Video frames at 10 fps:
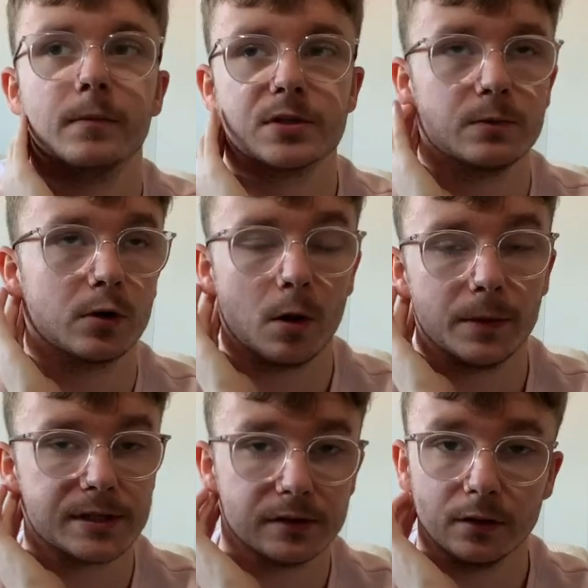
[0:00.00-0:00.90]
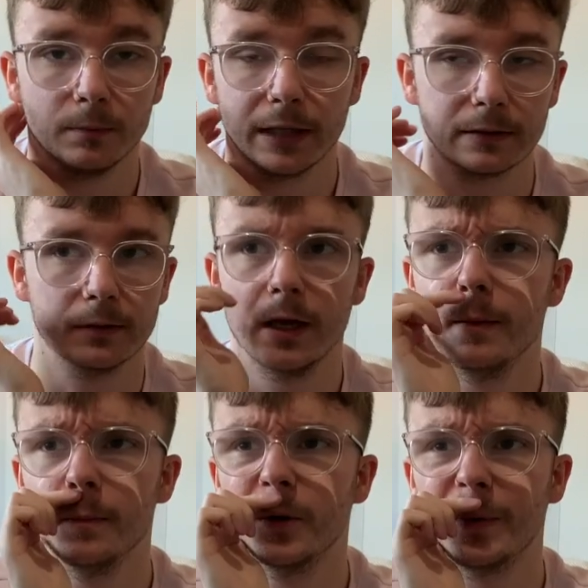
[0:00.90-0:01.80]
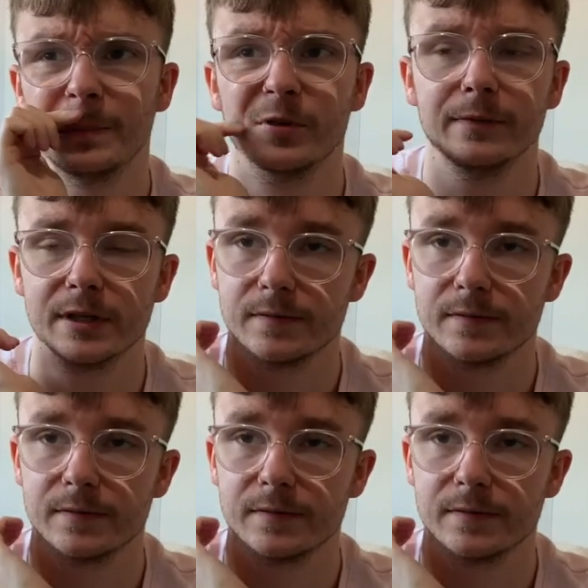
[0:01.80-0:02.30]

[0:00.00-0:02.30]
Someone commented on my um, one of my previous